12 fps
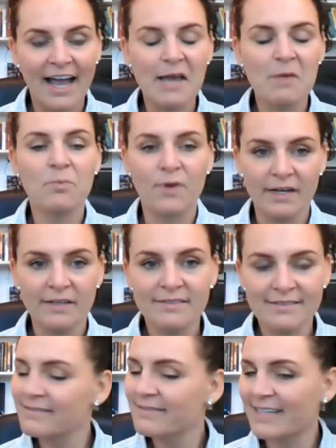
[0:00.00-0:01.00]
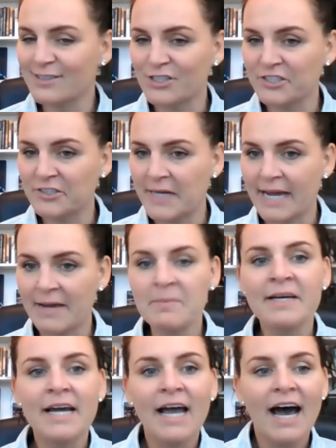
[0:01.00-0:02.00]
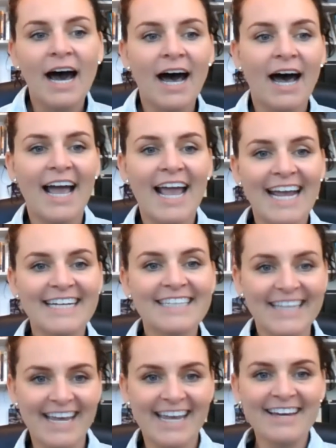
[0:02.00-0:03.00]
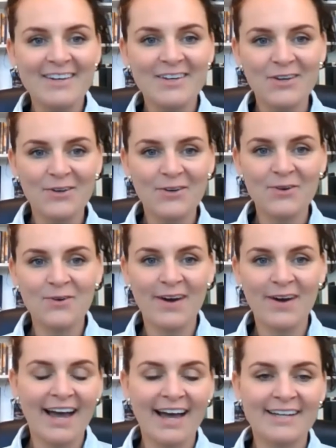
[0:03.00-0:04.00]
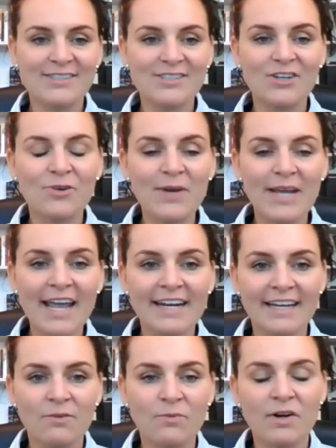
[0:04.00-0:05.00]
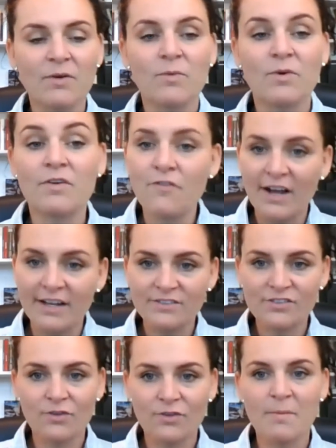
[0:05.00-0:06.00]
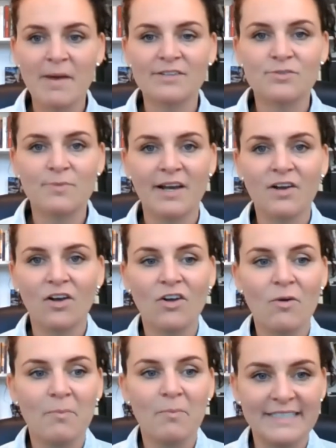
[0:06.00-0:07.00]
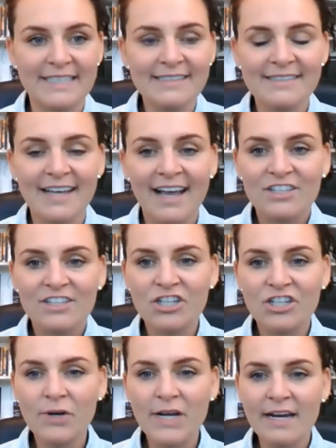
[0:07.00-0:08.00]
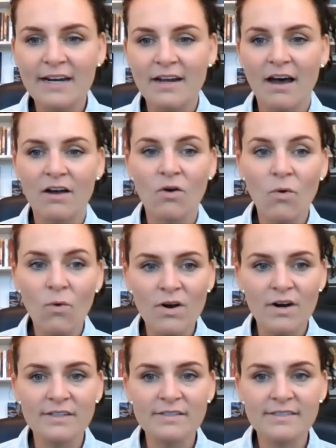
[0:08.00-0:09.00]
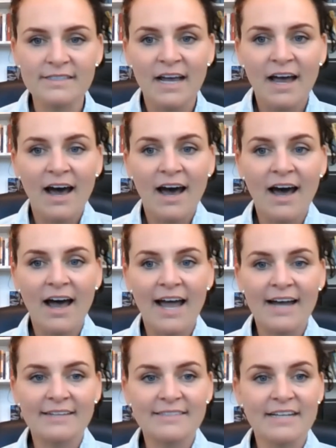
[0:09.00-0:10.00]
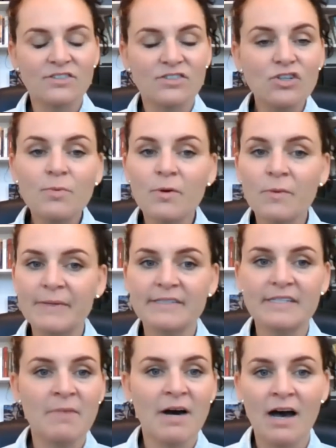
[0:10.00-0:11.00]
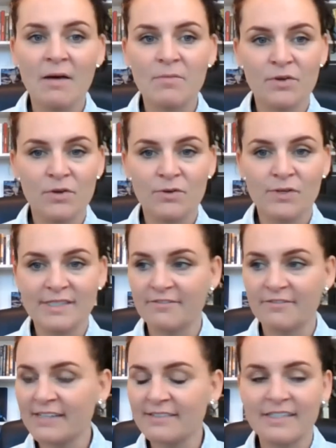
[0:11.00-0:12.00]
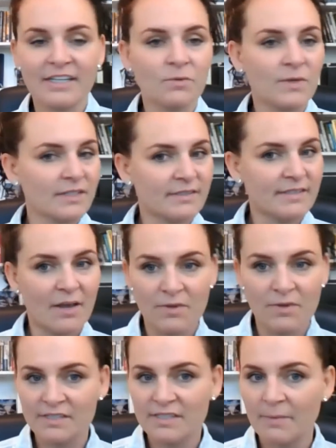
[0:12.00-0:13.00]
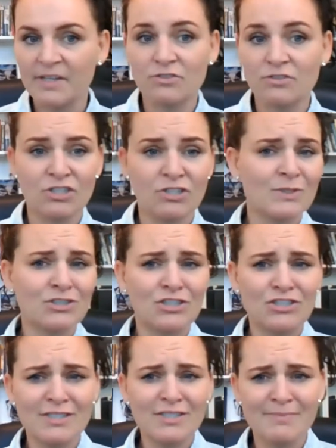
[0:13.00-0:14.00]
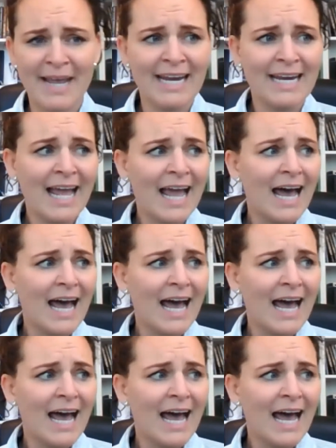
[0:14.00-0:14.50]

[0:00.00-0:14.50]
Empress, that's your new name, Anna Lee, who has created, we're friends through a mastermind called GoBundance. She created a course as a super busy mom who is investing in real estate with a W-2, and she just made